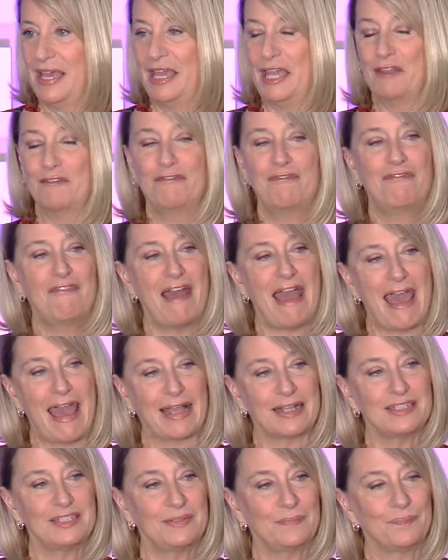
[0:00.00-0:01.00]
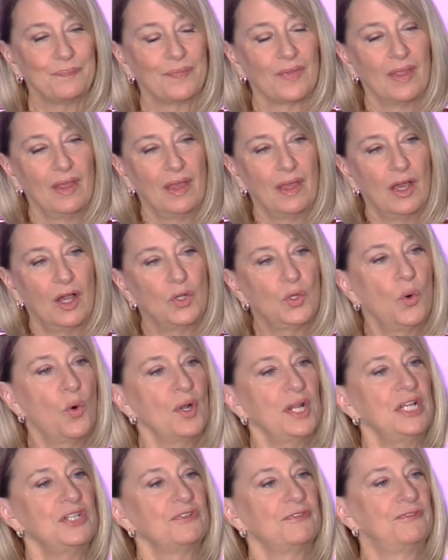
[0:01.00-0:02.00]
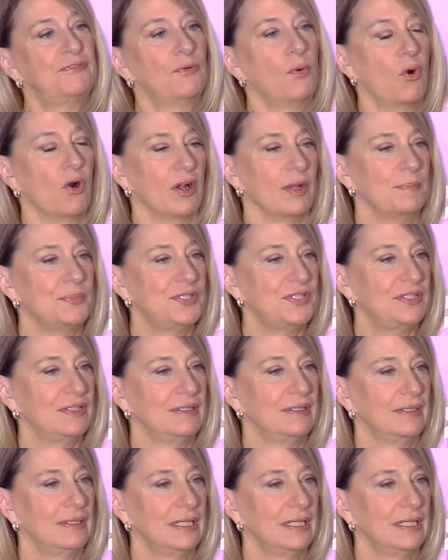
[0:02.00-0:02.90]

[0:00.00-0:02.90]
In fact, according to Forbes,